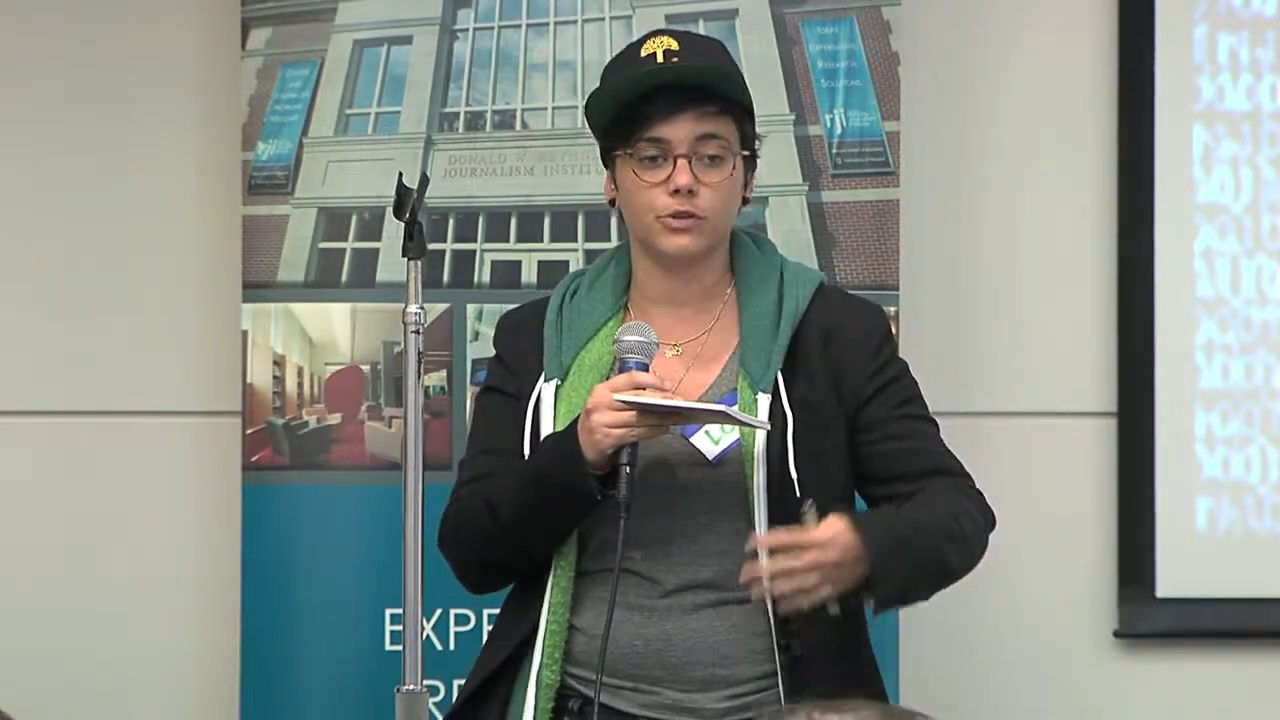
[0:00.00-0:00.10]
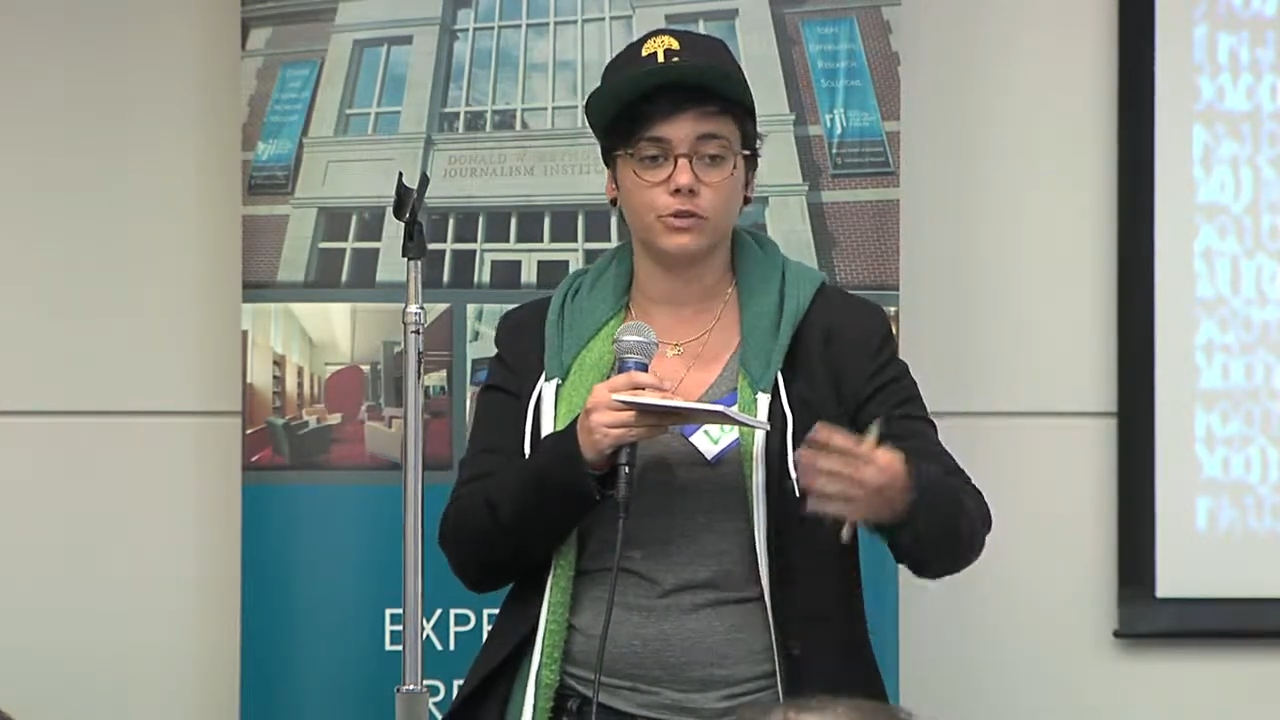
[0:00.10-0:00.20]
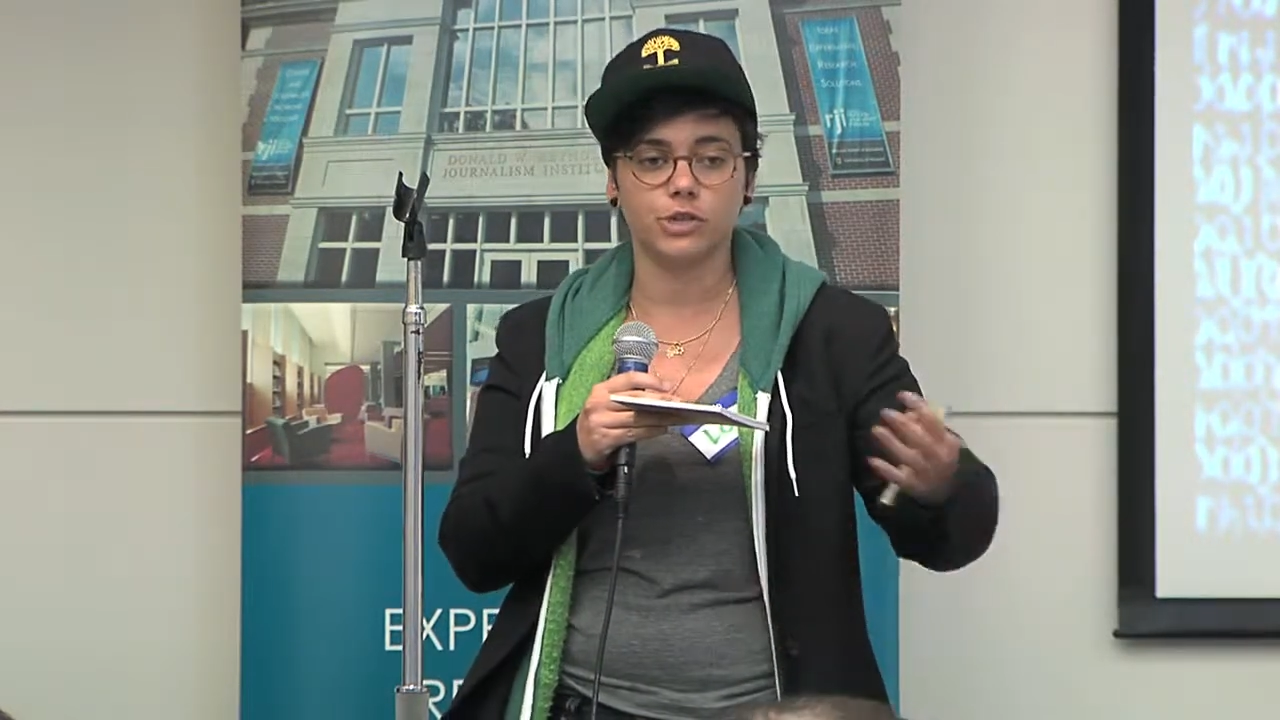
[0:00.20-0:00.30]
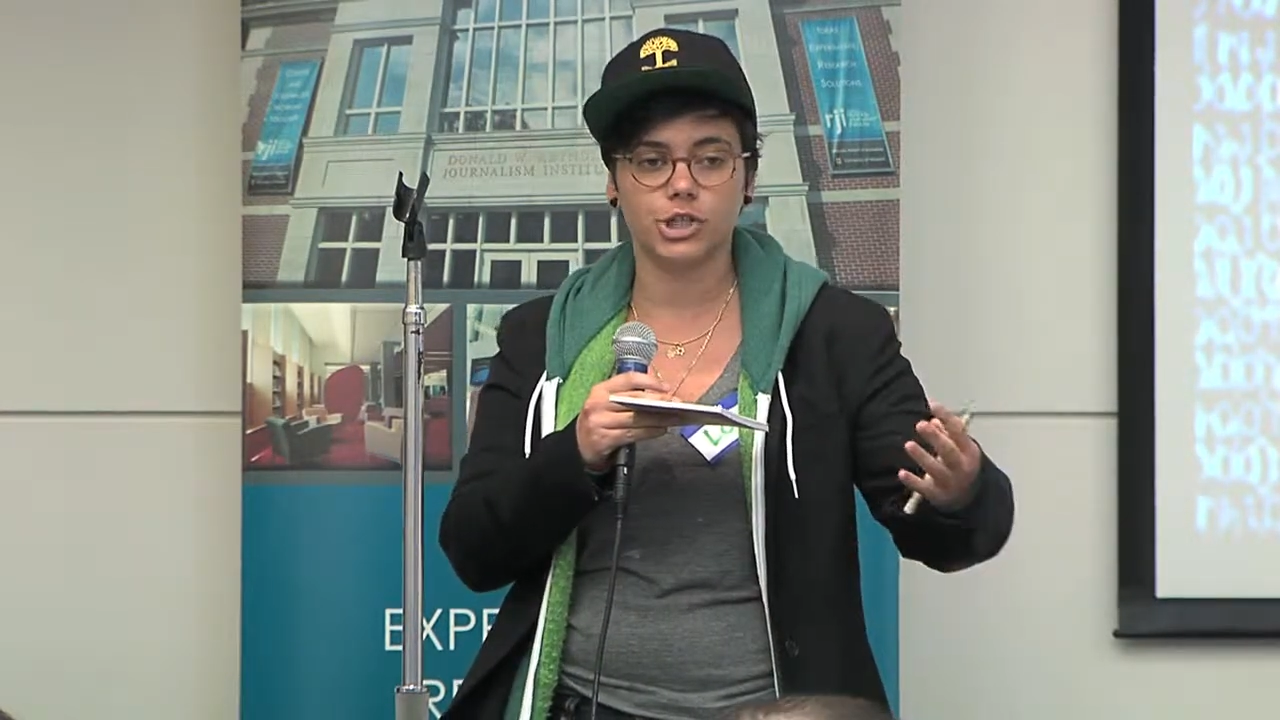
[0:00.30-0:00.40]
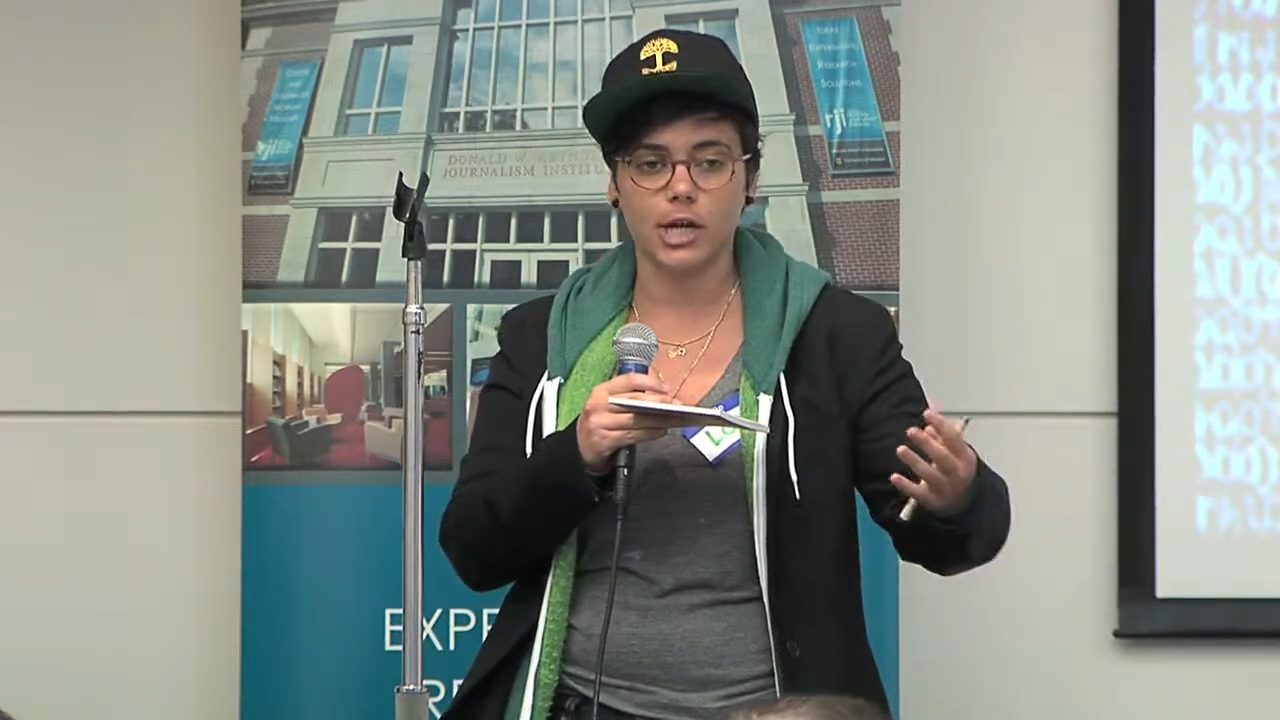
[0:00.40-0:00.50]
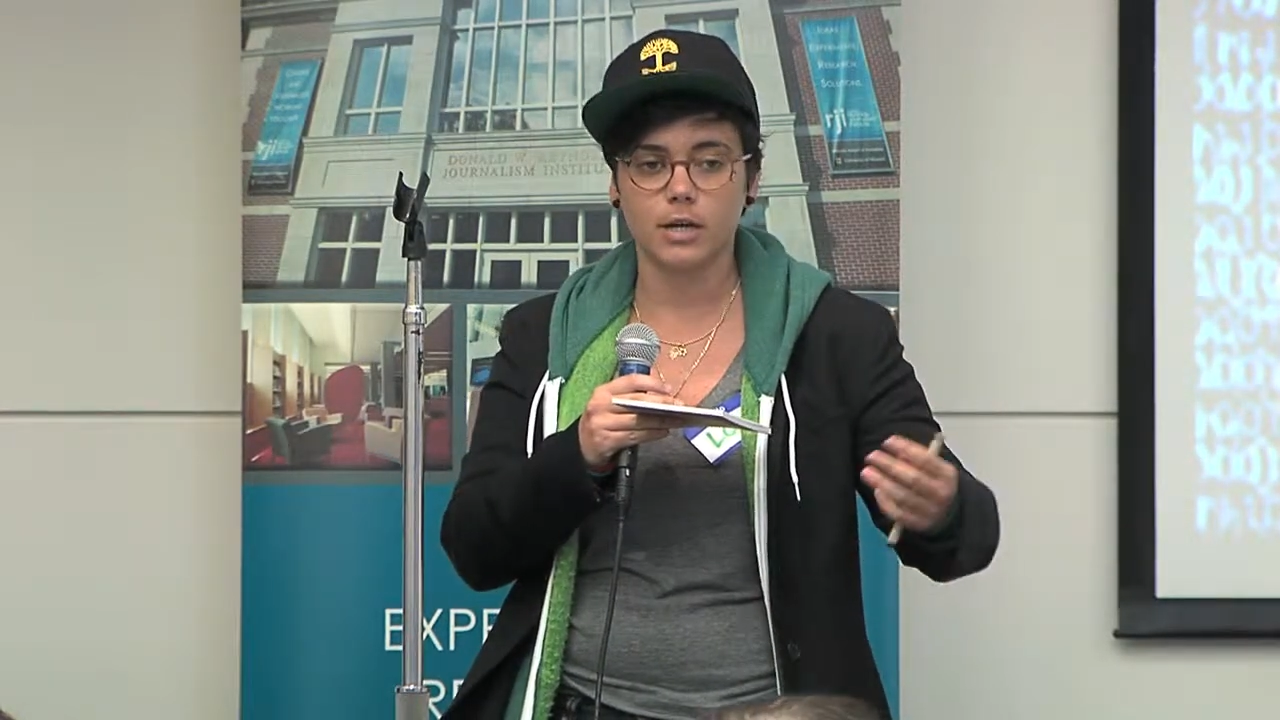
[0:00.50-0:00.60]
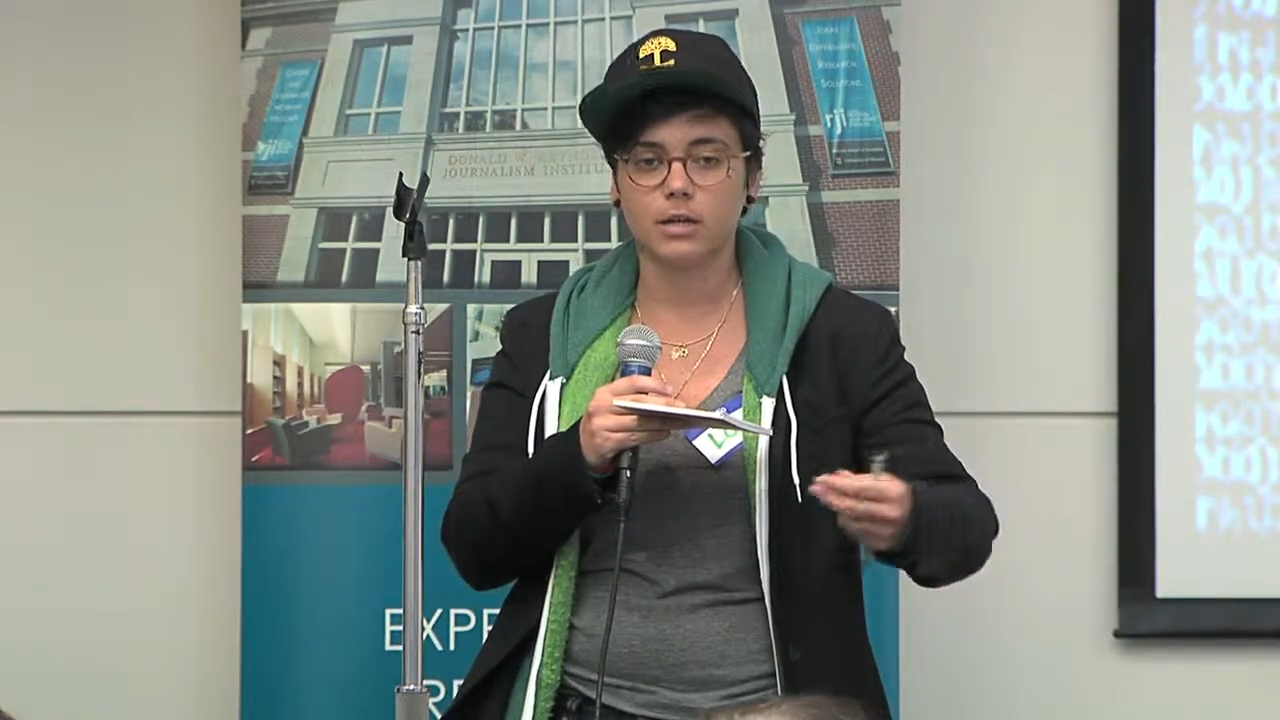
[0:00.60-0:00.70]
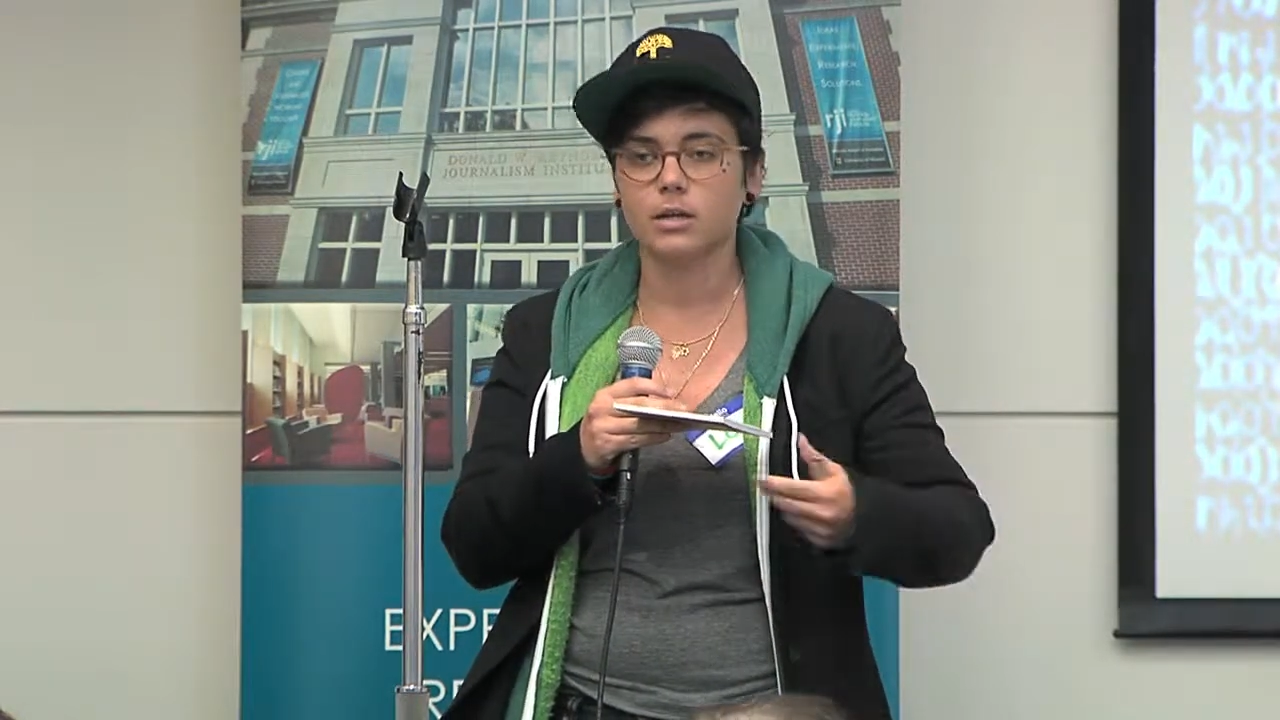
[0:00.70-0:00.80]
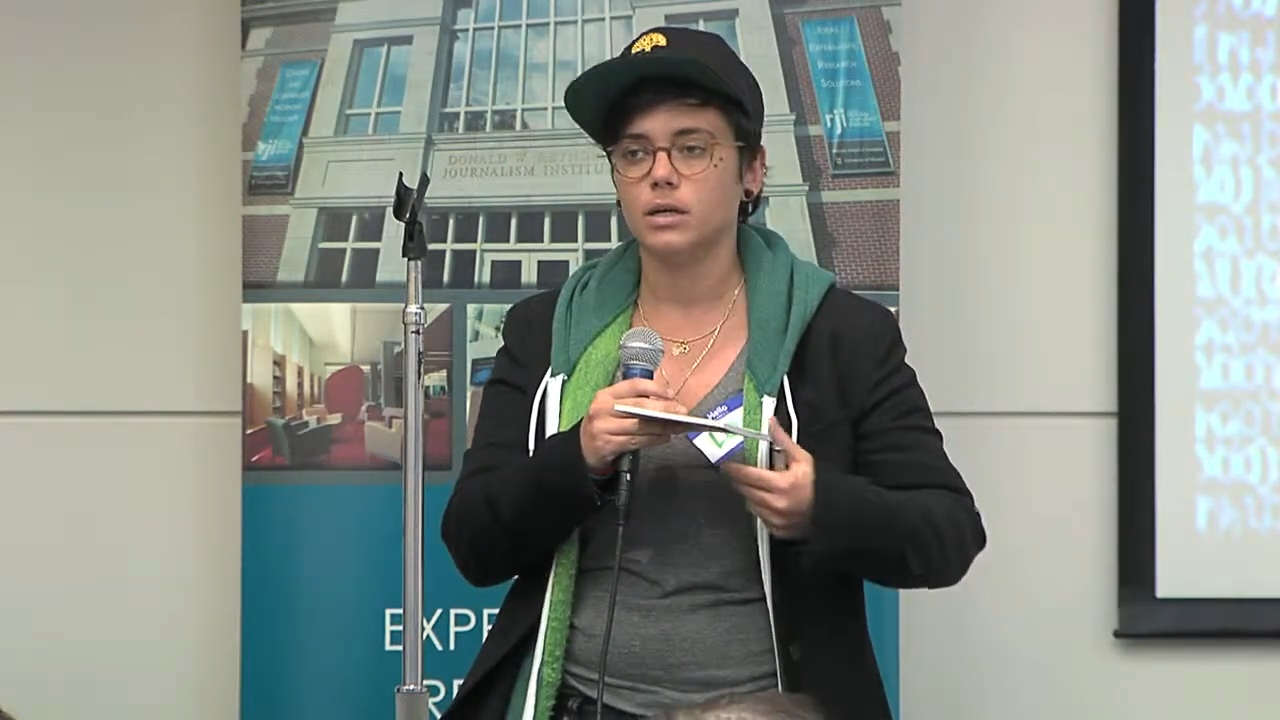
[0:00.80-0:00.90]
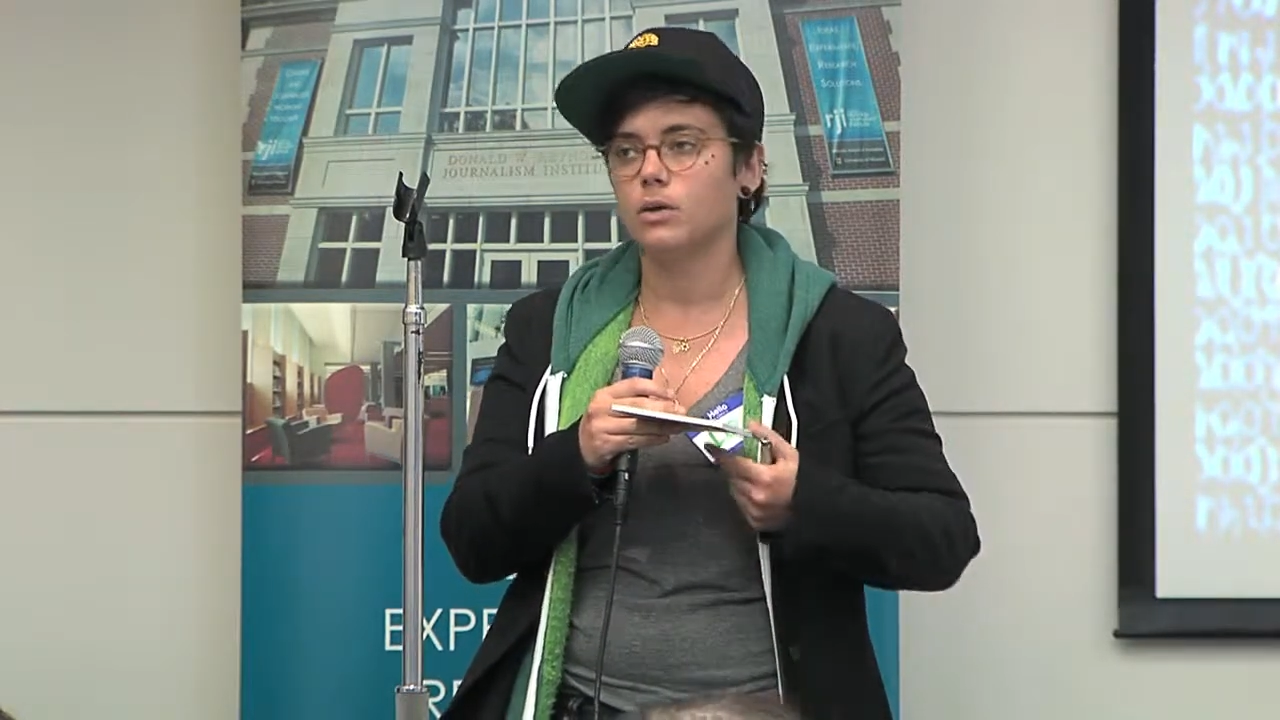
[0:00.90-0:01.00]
you to share.